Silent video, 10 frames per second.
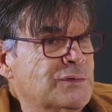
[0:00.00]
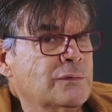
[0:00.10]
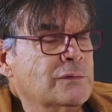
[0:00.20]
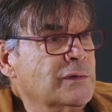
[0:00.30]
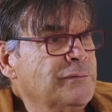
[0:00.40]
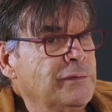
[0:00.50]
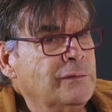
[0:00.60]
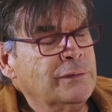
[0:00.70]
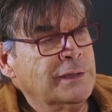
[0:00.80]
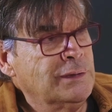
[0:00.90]
also if you
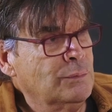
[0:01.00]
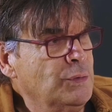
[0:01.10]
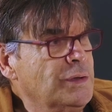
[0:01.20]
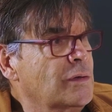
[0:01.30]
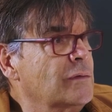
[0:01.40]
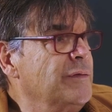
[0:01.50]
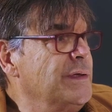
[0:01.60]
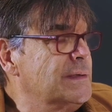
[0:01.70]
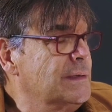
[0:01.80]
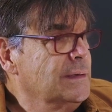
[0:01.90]
look at the wood
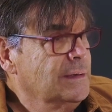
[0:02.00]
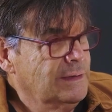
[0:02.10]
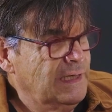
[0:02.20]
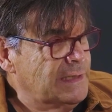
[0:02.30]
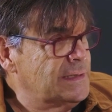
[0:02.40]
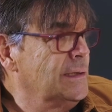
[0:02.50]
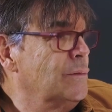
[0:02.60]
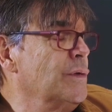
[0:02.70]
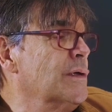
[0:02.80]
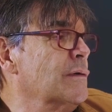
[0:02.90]
carvings, the excellent
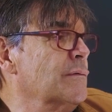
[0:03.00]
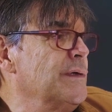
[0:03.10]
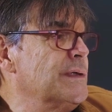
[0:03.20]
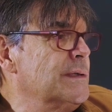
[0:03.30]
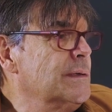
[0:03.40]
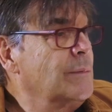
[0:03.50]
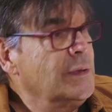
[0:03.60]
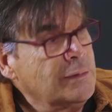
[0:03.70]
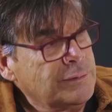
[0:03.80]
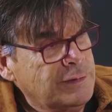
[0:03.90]
wood carvings here,
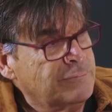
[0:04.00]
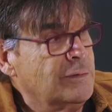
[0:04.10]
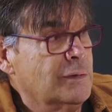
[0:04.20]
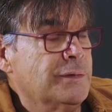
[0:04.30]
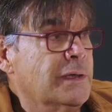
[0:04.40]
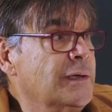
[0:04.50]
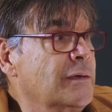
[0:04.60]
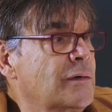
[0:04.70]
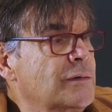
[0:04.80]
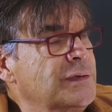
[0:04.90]
Michael Teffelo and the other
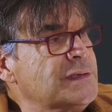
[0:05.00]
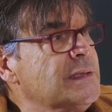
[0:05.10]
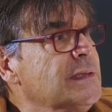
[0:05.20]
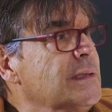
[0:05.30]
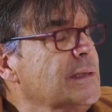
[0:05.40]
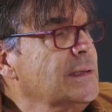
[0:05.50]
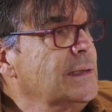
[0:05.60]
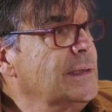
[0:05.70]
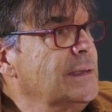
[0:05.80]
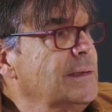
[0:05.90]
artists,
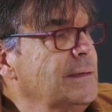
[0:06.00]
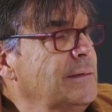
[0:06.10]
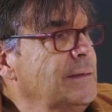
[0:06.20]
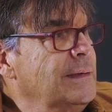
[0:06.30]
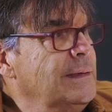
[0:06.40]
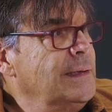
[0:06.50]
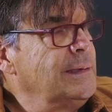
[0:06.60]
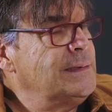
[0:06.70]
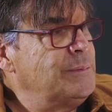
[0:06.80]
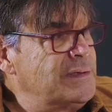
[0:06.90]

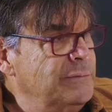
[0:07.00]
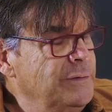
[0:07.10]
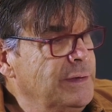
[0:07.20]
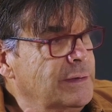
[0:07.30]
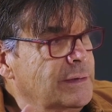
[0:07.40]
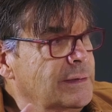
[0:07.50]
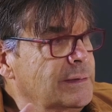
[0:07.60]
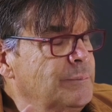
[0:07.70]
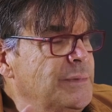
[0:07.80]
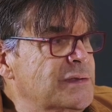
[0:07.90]
that specific
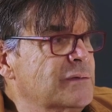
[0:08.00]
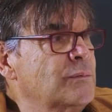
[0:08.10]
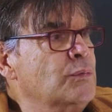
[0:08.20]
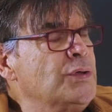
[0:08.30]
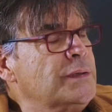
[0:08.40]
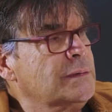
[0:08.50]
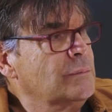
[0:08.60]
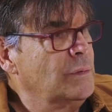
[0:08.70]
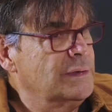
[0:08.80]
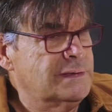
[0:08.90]
piece of wood
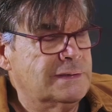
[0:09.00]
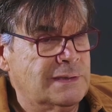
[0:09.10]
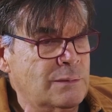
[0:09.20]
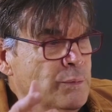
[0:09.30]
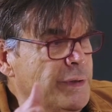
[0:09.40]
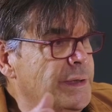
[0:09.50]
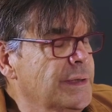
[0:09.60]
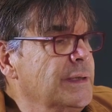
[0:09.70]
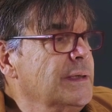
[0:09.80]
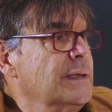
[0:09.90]
was somewhere
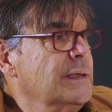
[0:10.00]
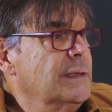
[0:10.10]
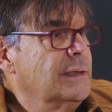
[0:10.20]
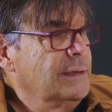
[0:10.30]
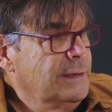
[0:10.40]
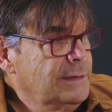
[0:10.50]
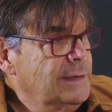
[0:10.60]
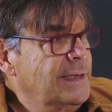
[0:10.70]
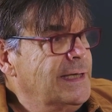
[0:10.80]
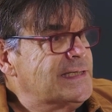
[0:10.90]
in the
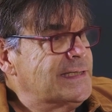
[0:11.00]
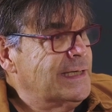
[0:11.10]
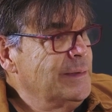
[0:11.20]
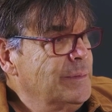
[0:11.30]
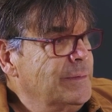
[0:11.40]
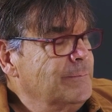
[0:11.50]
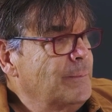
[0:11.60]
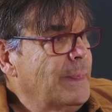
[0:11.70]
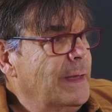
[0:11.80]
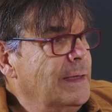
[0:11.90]
landscape,
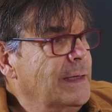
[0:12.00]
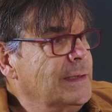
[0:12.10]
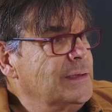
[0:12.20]
and